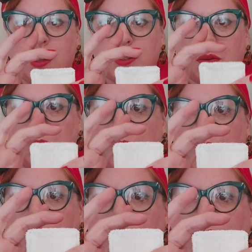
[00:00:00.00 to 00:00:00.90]
so
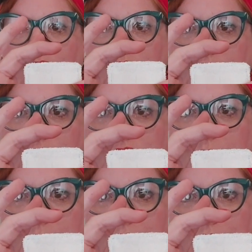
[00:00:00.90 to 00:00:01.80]
with giving yourself a
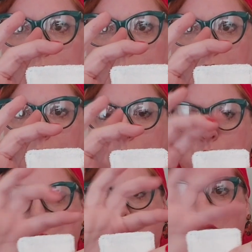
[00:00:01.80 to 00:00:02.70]
seam allowance about that
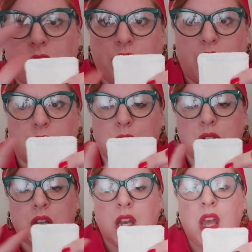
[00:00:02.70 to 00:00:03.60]
much bigger
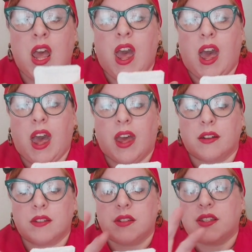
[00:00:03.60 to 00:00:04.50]
around,
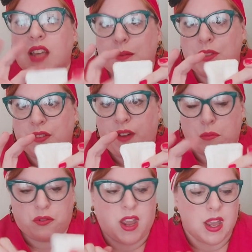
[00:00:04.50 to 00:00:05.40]
and the same with the
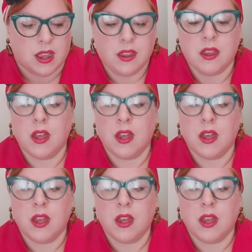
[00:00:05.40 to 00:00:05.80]
fabric.